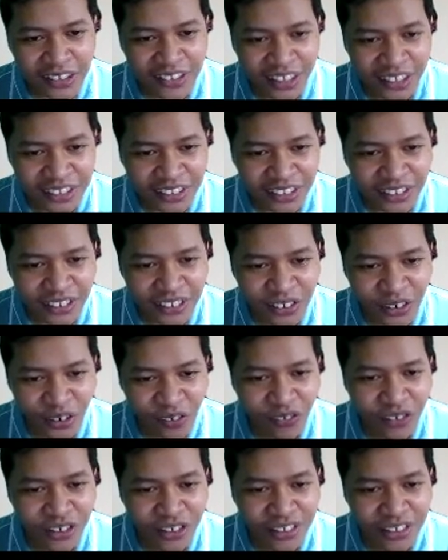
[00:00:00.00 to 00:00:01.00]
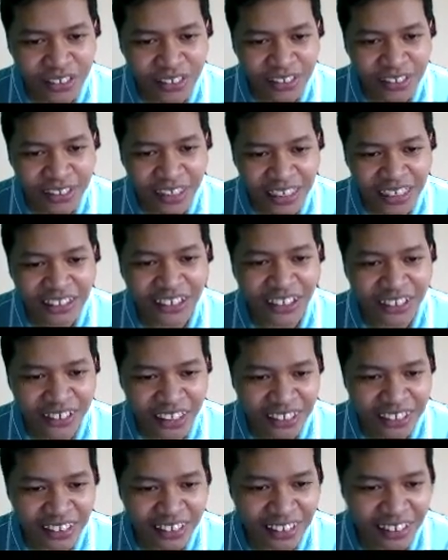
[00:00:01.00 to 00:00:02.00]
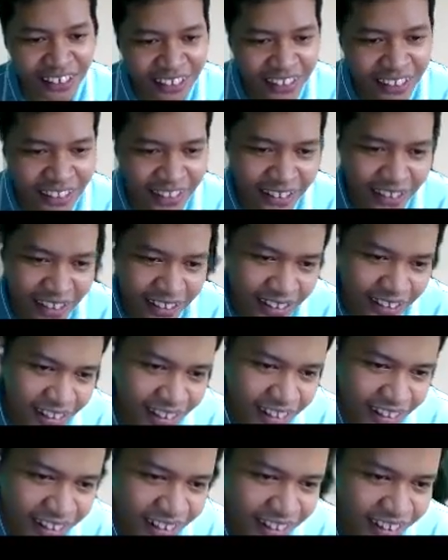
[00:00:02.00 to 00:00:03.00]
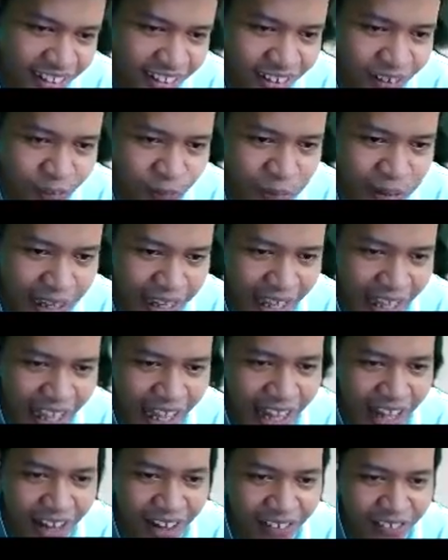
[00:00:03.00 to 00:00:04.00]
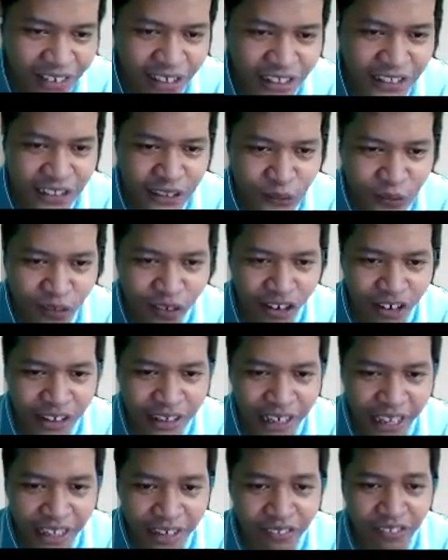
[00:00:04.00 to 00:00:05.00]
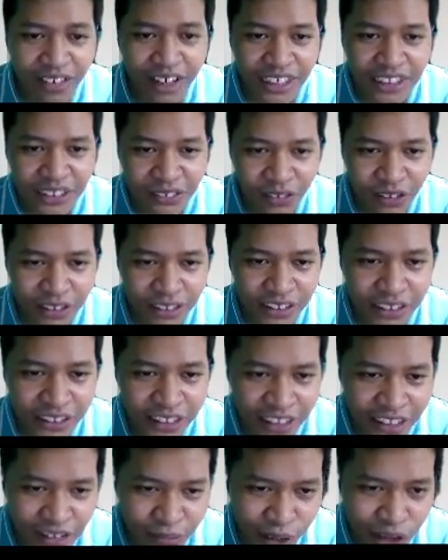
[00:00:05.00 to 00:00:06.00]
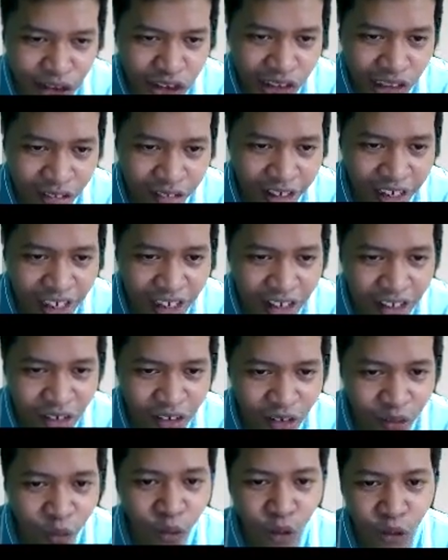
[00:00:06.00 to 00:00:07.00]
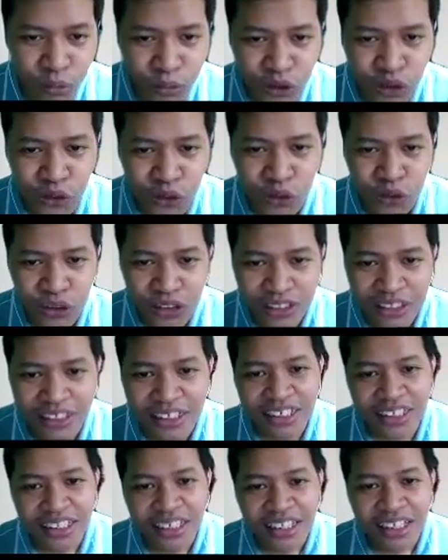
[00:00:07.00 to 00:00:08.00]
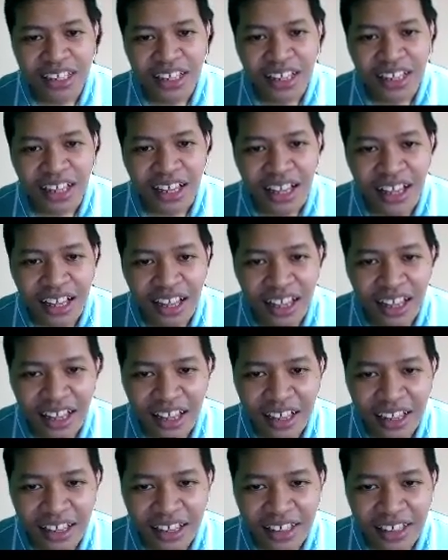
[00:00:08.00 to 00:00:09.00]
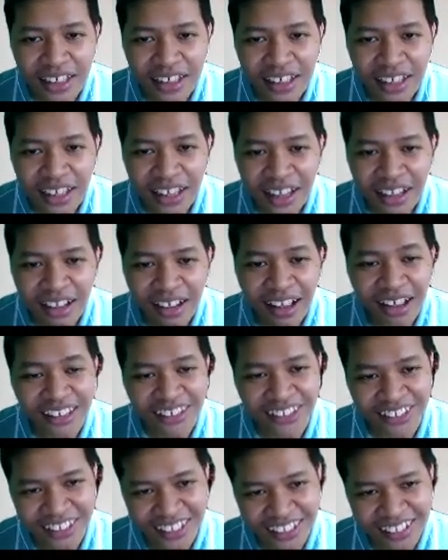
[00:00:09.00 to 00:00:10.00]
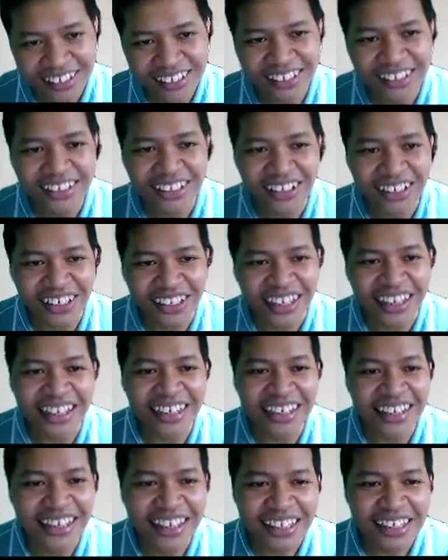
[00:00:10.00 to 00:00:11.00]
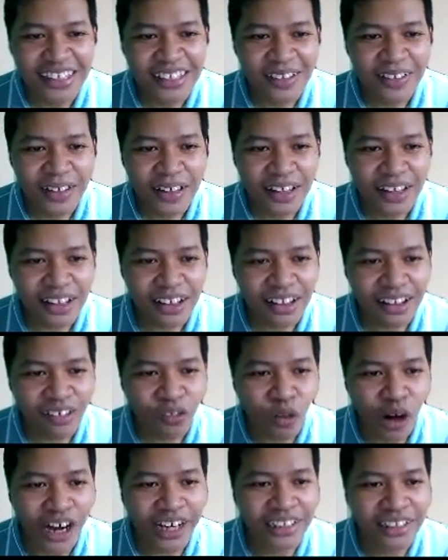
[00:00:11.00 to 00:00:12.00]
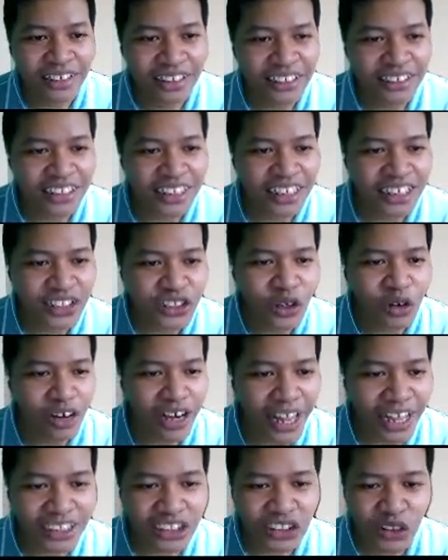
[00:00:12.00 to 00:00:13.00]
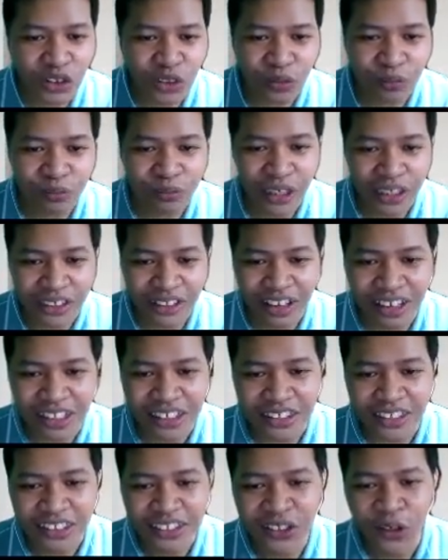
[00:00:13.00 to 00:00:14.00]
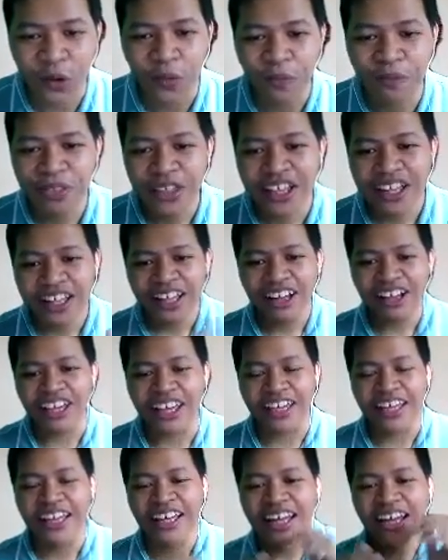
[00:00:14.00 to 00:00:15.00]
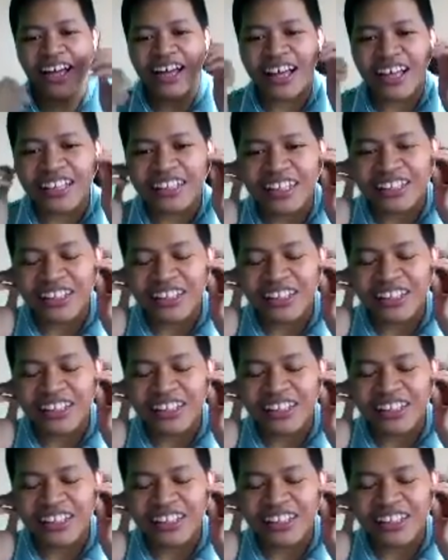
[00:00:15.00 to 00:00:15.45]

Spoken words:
Student-centered over the internet learning. We have learning through online, flexible learning, as mentioned a while ago, homeschool, hustle, okay, wired learning, new classroom technology. So, okay.